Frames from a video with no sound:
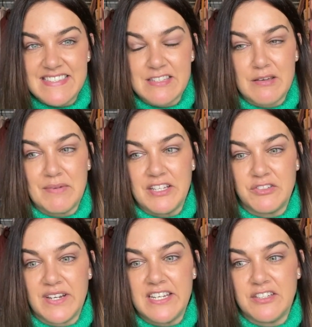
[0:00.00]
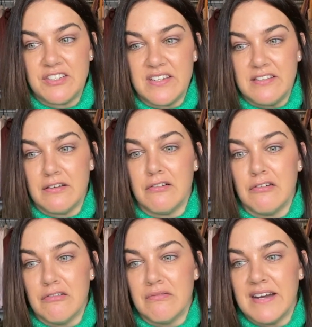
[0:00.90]
so my trench is
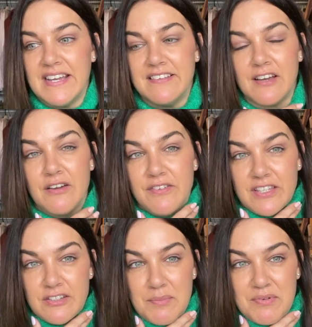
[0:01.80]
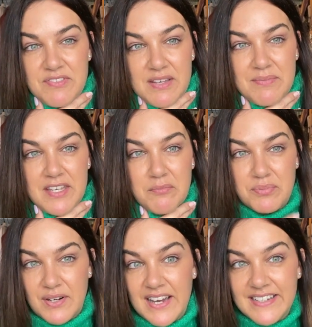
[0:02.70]
always over the top of something
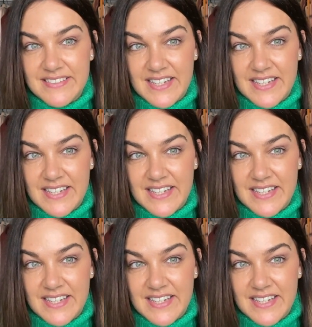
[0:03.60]
bright